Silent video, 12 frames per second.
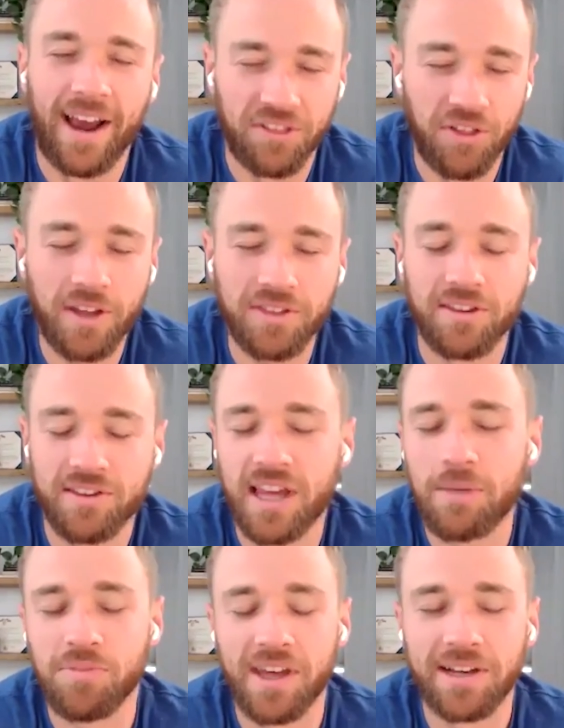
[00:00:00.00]
I thought the
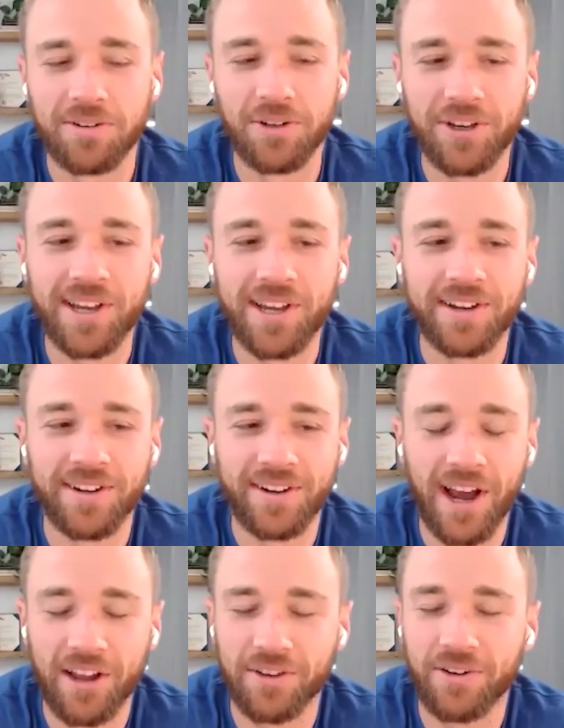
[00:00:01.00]
same thing, looking,
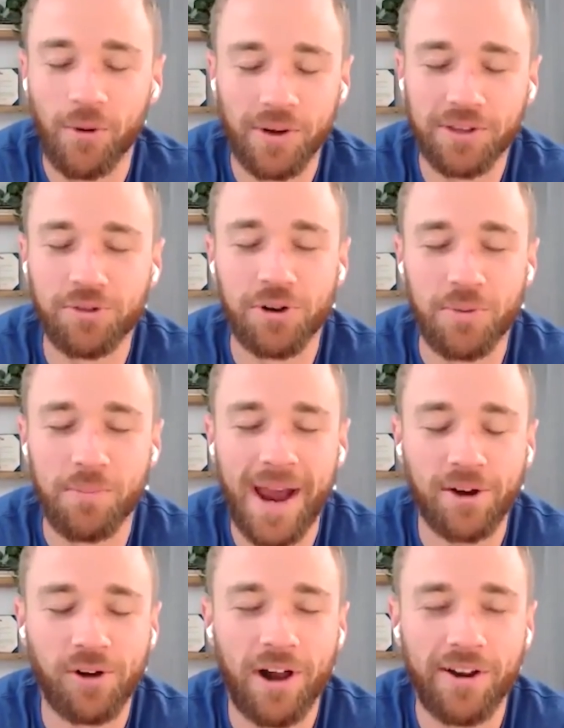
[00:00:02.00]
kind of going through your
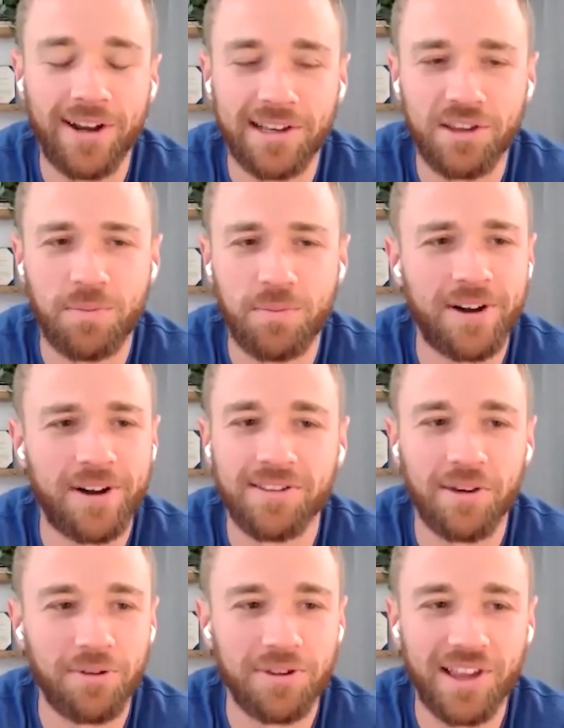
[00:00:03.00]
background and
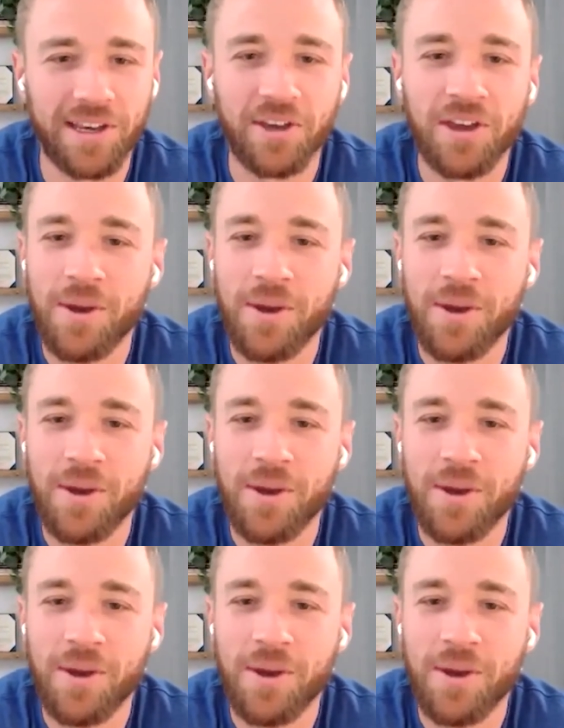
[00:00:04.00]
experience. I was like,